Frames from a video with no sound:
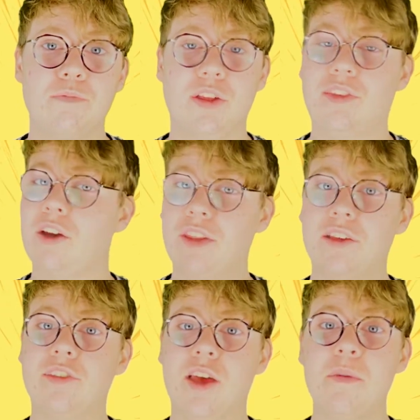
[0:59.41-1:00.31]
Until
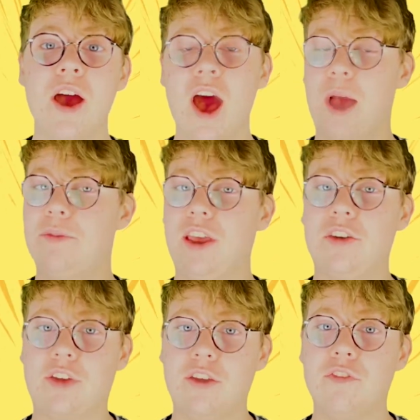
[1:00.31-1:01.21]
next time, I'm
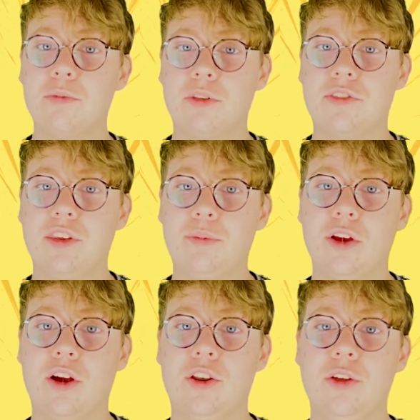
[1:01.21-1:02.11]
Xander Gifford with
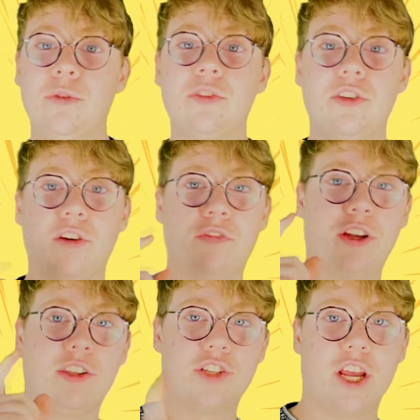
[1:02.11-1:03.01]
CBR News, and don't
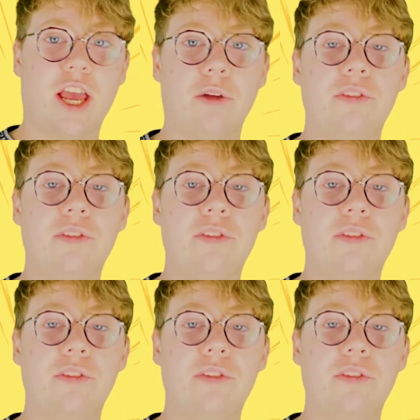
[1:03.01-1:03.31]
forget to check out